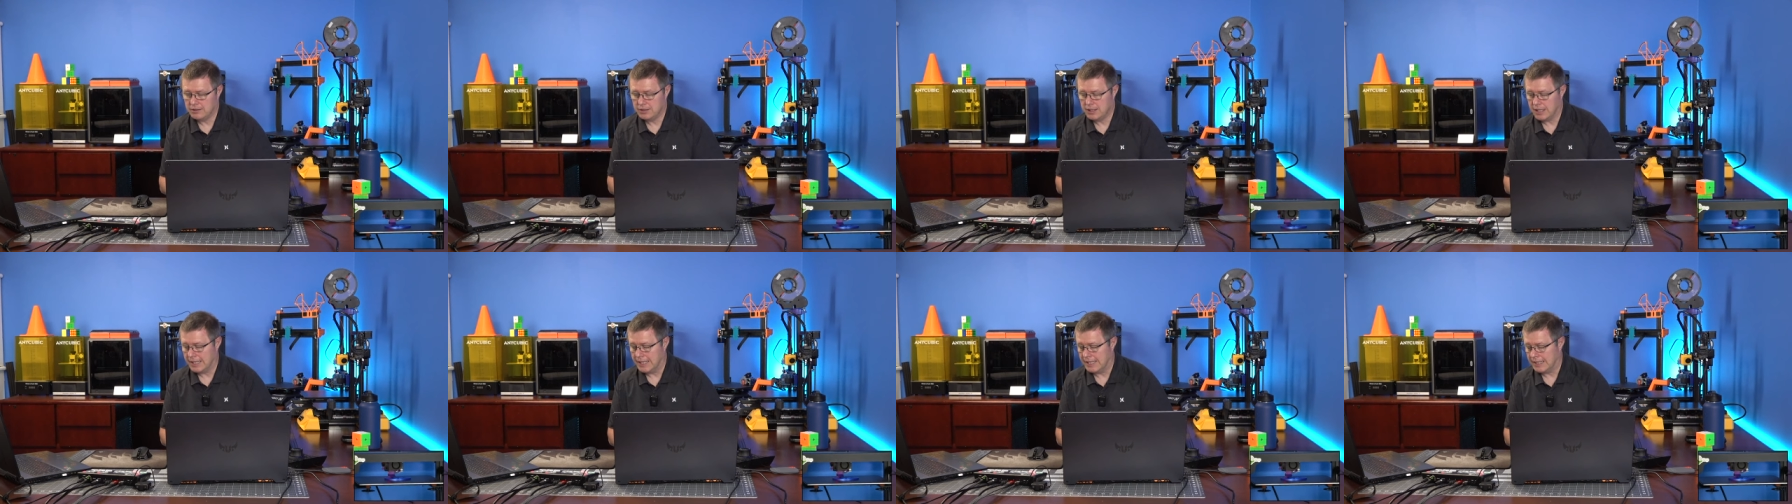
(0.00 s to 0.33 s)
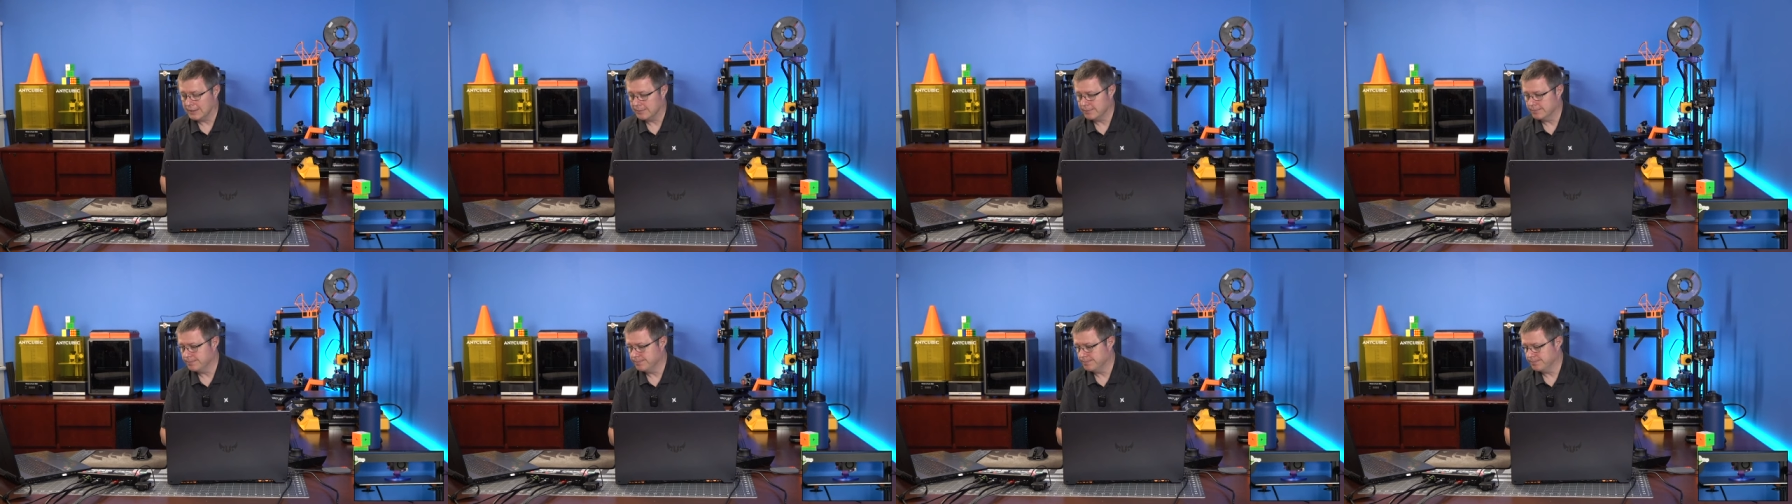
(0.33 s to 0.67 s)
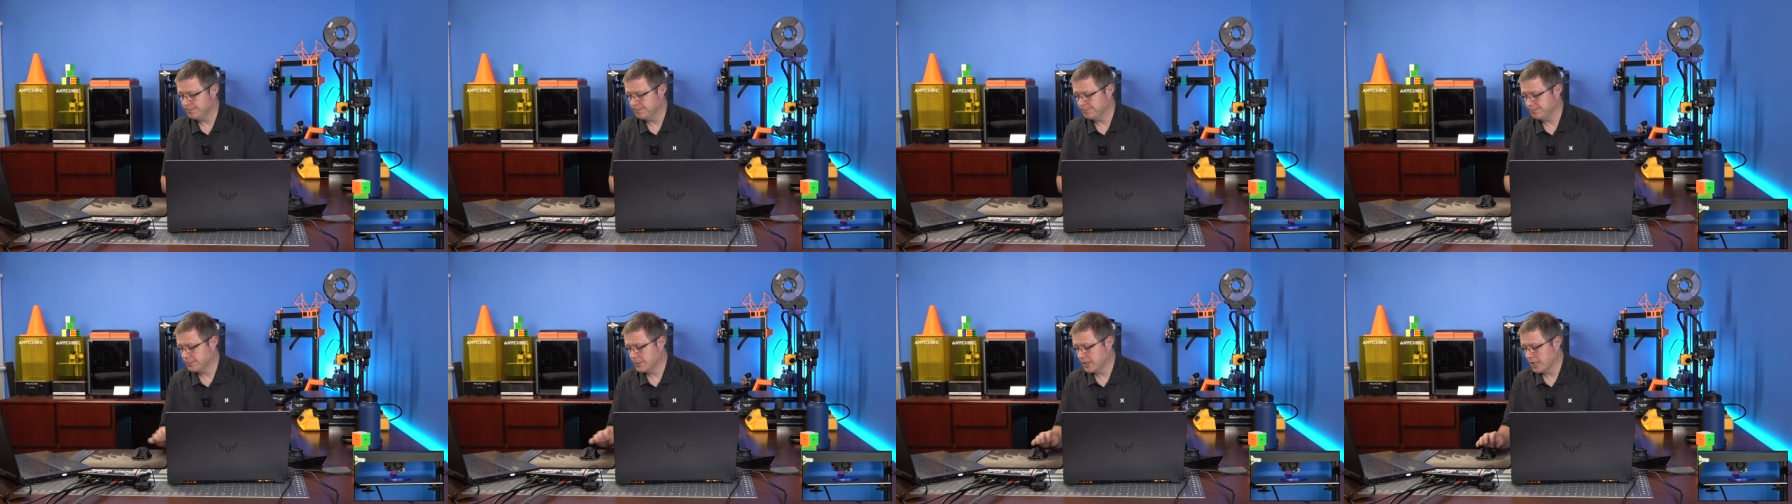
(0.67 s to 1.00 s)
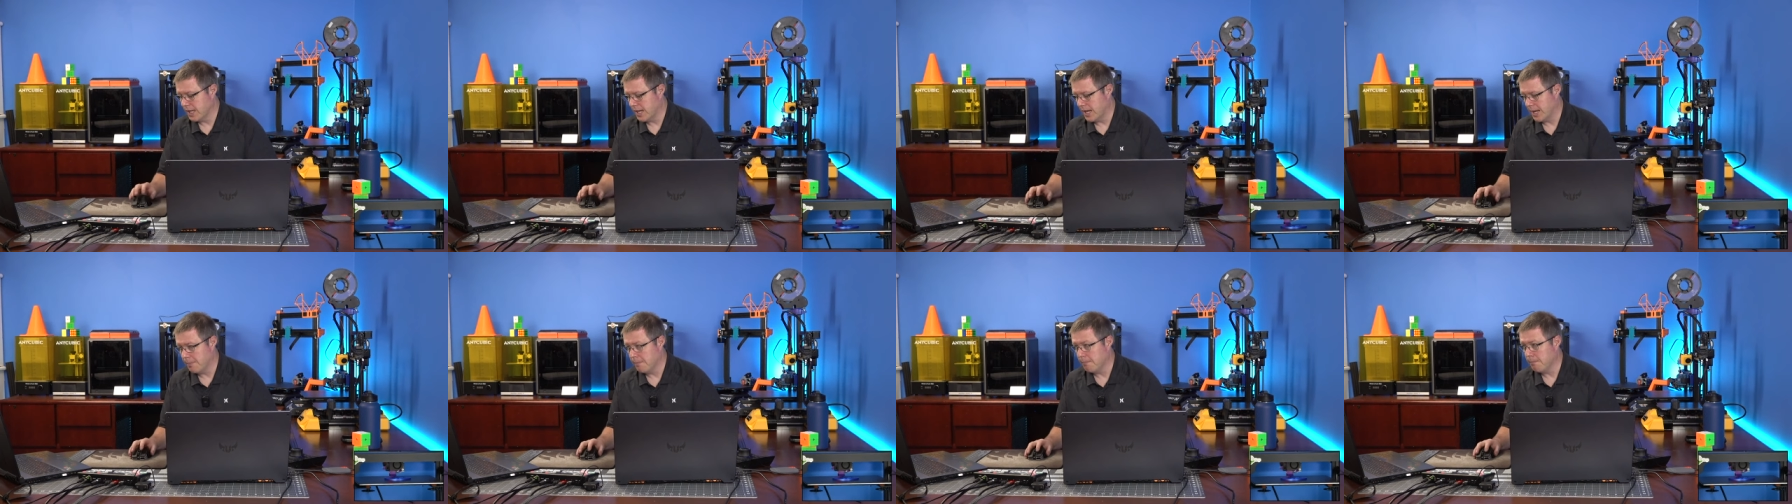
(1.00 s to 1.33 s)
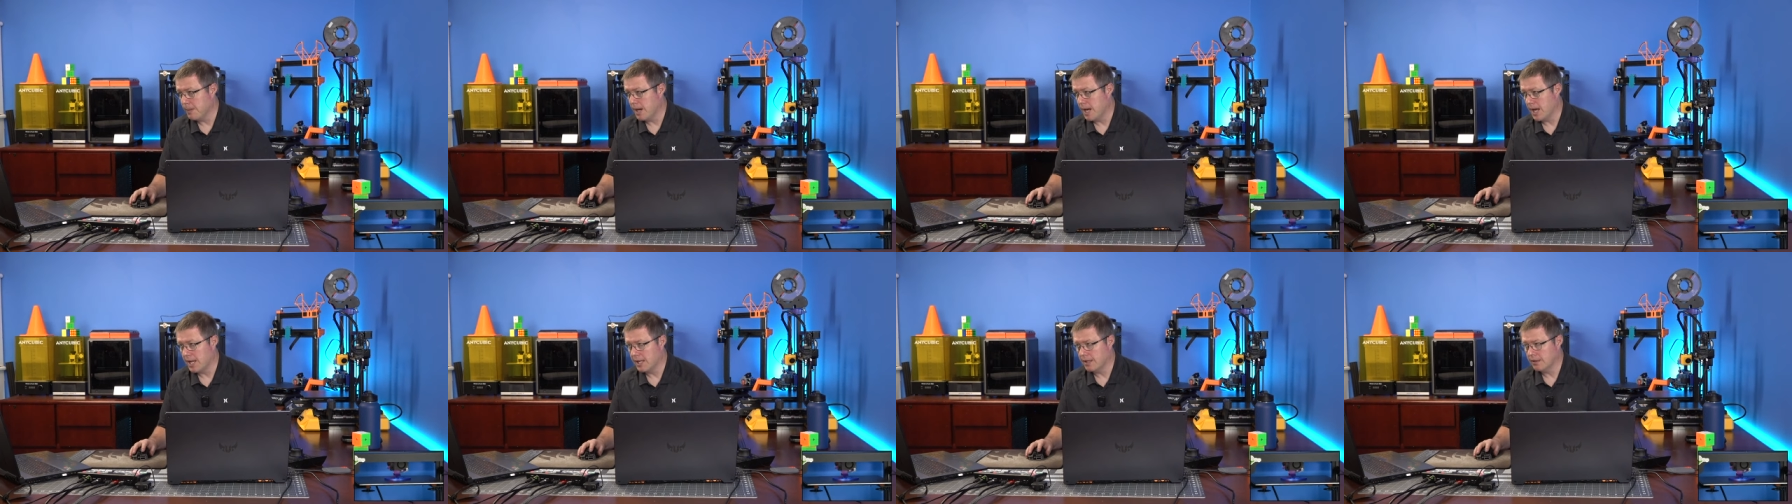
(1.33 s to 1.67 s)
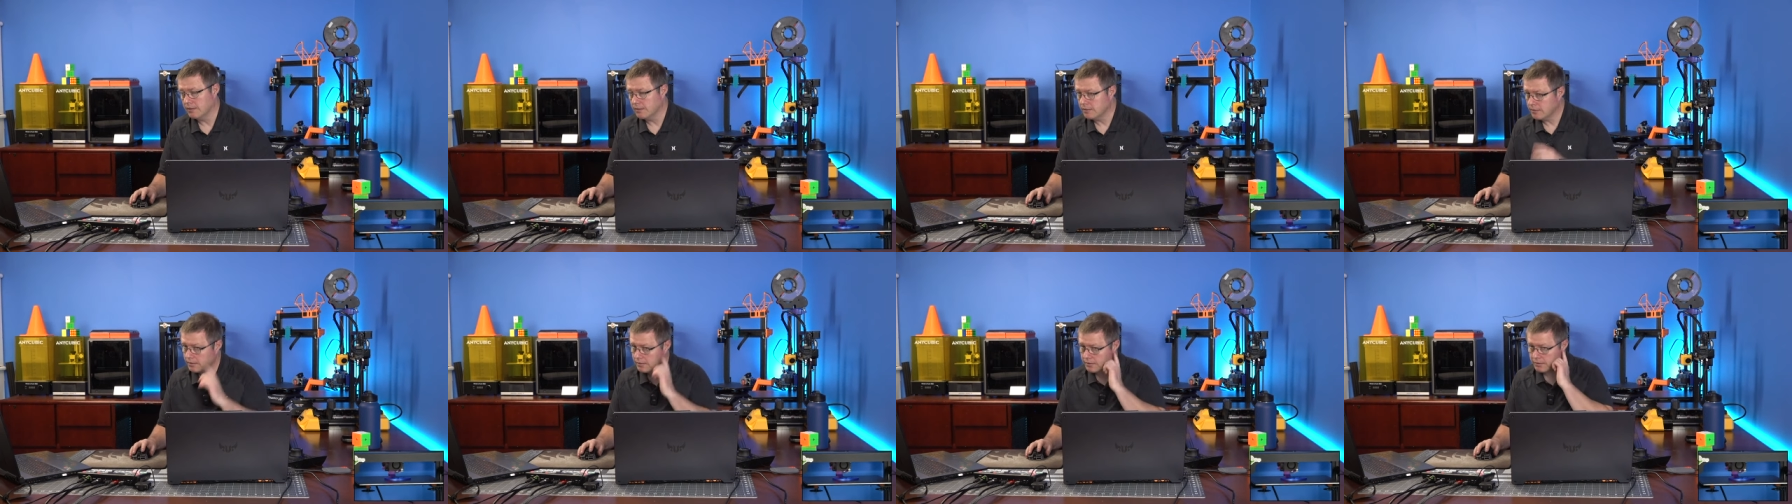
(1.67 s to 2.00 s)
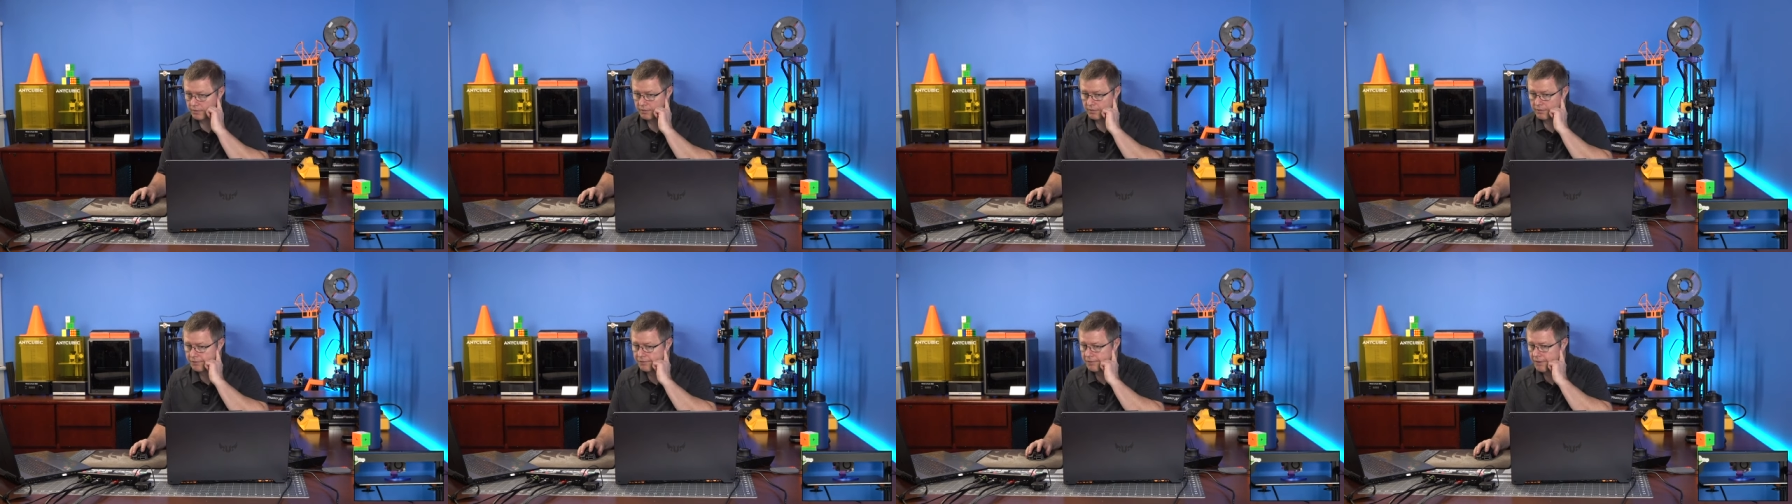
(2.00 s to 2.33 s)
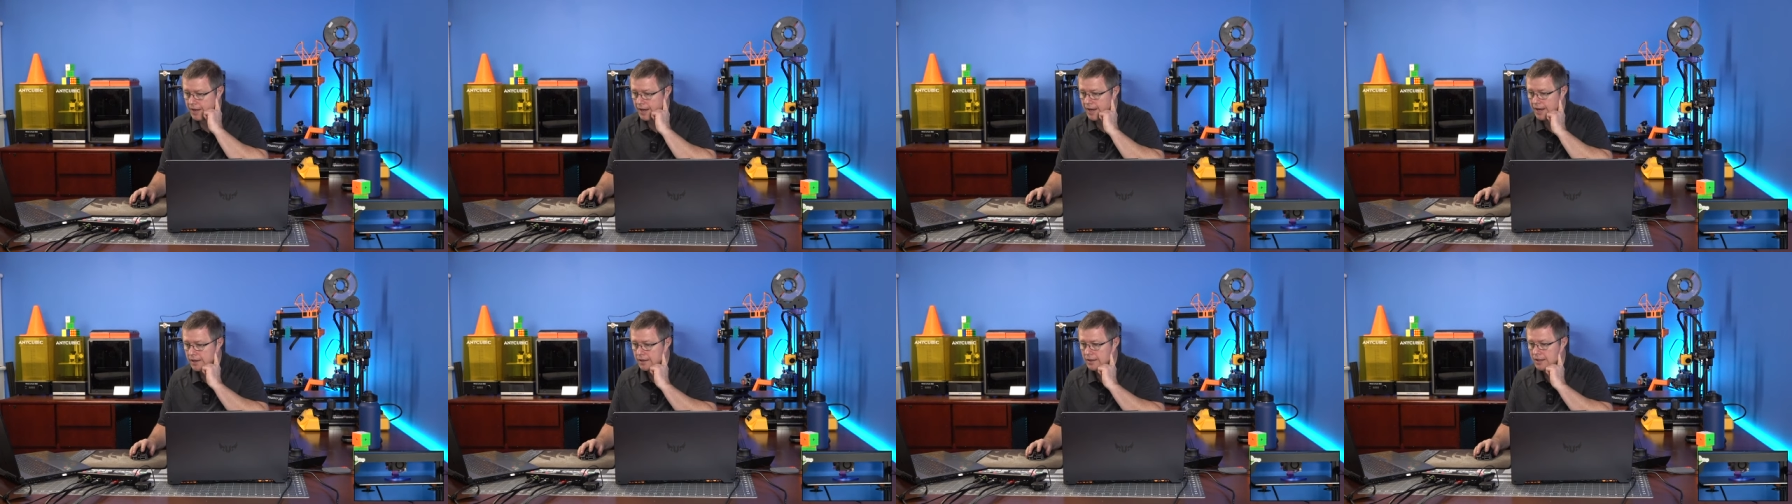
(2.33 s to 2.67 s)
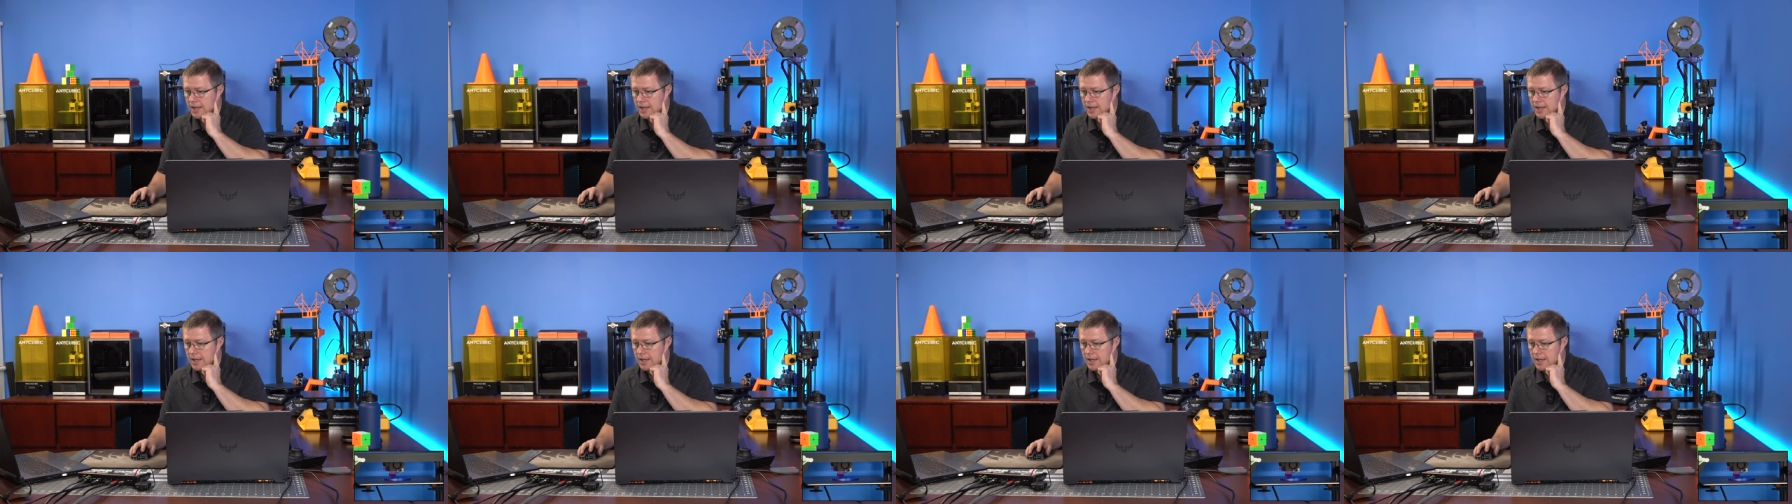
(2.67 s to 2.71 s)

Um, I might find